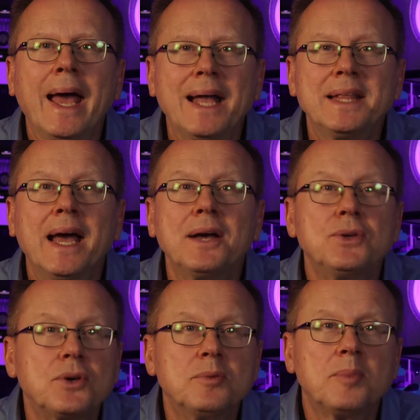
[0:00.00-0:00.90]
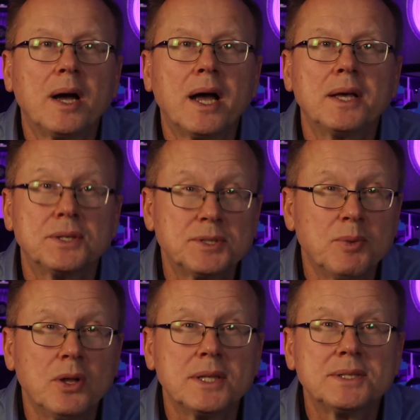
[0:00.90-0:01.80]
And now you can buy a
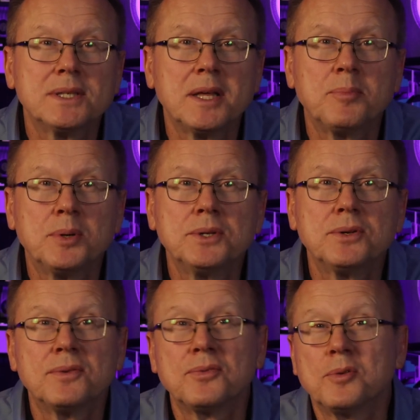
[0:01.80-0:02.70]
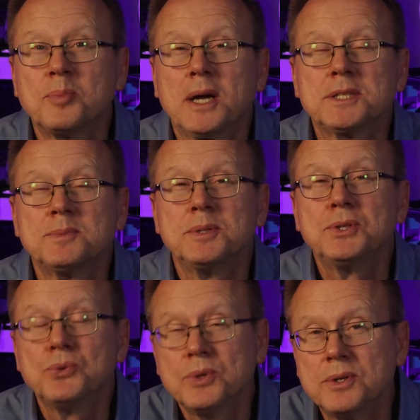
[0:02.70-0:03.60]
small S L A printer for approximately
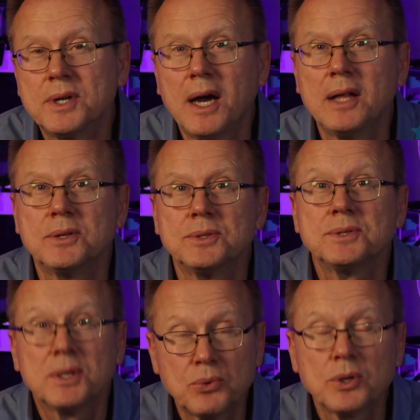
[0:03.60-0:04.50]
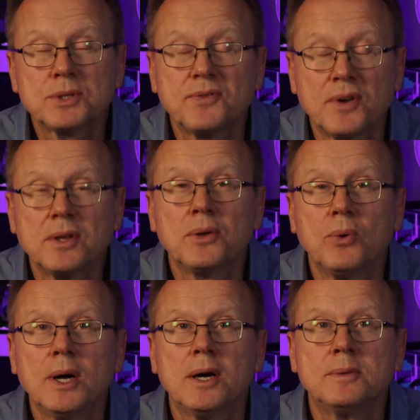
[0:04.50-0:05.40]
two hundred dollars that works fairly
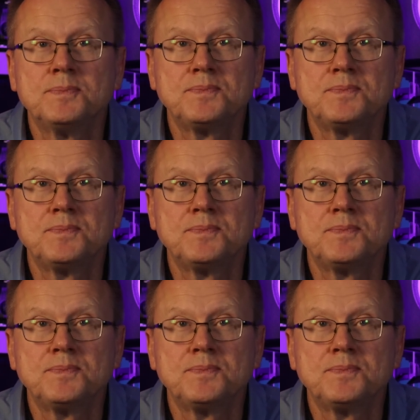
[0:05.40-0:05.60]
well.